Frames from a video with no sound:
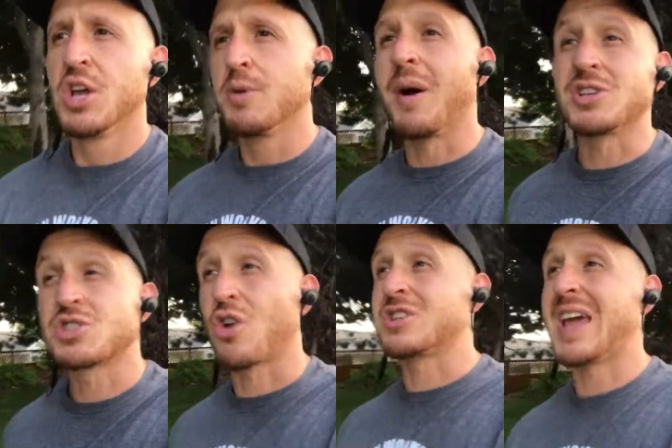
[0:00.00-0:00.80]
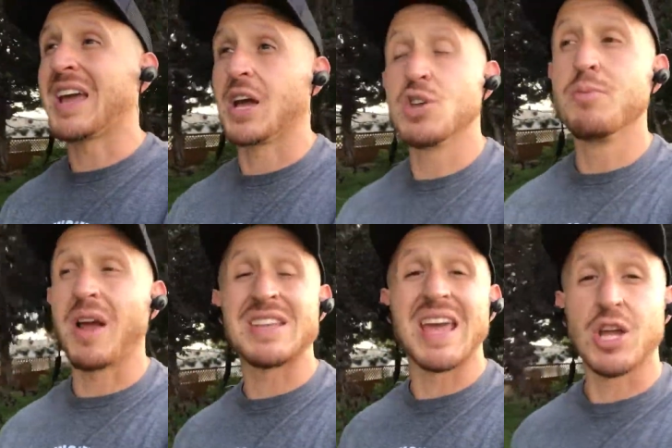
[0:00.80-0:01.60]
You
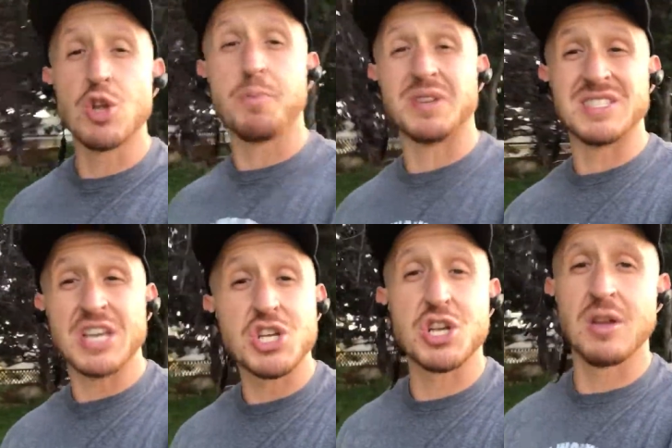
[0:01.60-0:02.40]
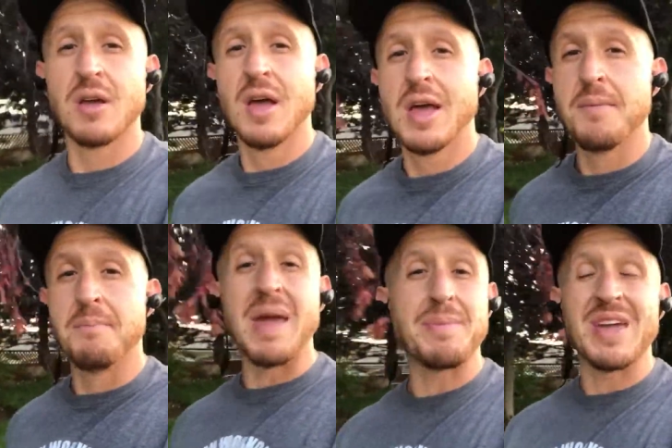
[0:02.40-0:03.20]
might take a new position,
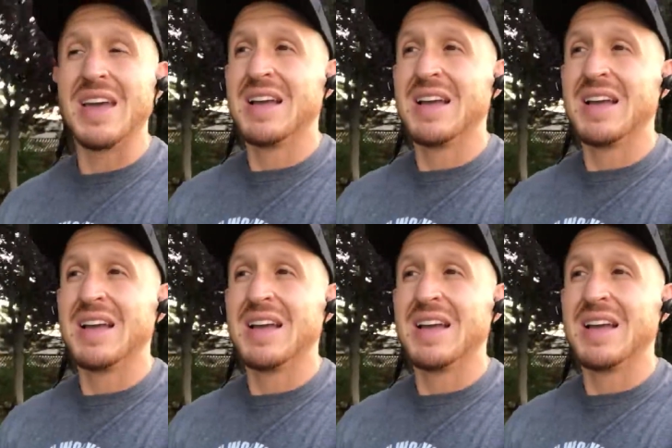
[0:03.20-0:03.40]
maybe